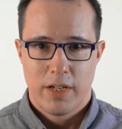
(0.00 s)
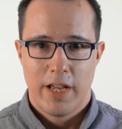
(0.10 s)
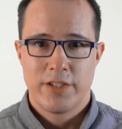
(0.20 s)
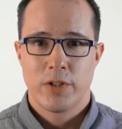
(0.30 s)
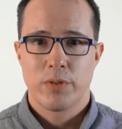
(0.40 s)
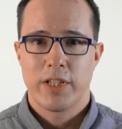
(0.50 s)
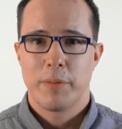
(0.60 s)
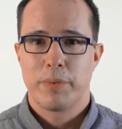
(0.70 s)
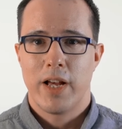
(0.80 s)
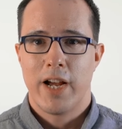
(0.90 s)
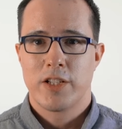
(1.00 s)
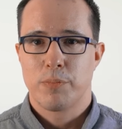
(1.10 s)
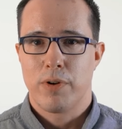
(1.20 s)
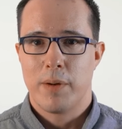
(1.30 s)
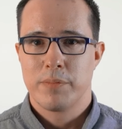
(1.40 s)
and generally apply to
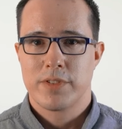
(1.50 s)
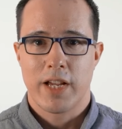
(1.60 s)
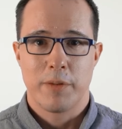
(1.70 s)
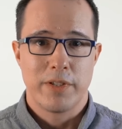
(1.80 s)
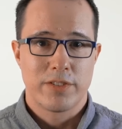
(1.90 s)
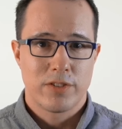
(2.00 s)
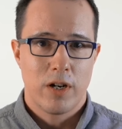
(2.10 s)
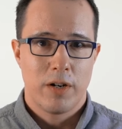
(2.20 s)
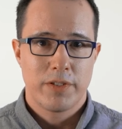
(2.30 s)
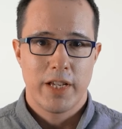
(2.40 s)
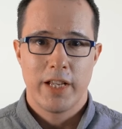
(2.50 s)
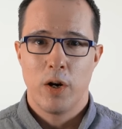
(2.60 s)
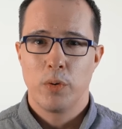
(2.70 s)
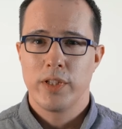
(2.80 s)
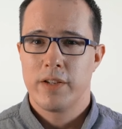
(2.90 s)
problems that can be solved in
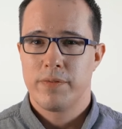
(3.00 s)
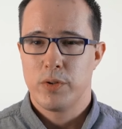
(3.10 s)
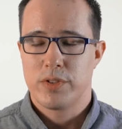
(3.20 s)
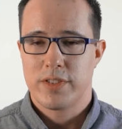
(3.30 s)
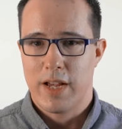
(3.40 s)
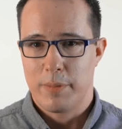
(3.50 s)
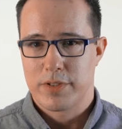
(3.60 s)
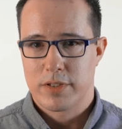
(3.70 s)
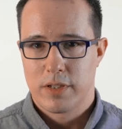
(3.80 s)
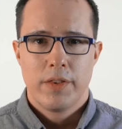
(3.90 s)
only a few steps.